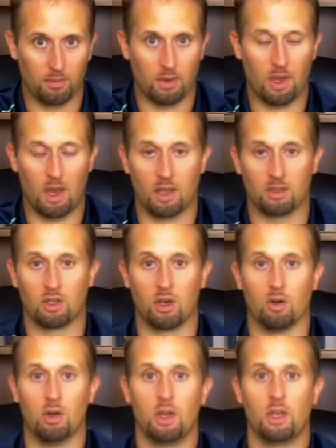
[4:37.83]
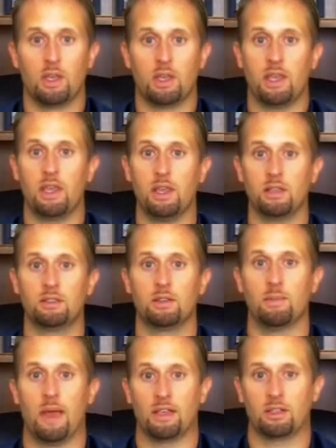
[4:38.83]
And so he is the
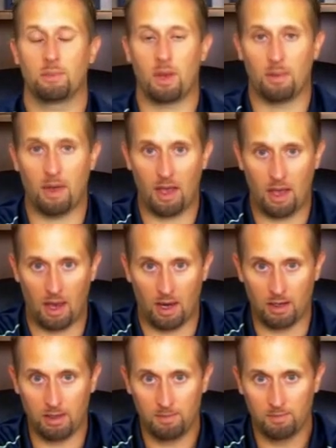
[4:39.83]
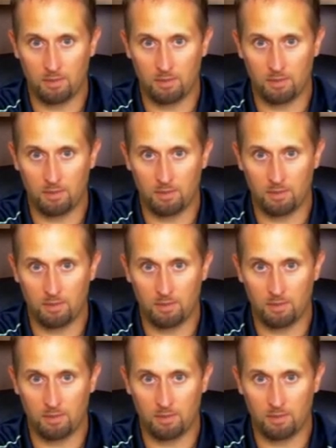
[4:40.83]
mastermind behind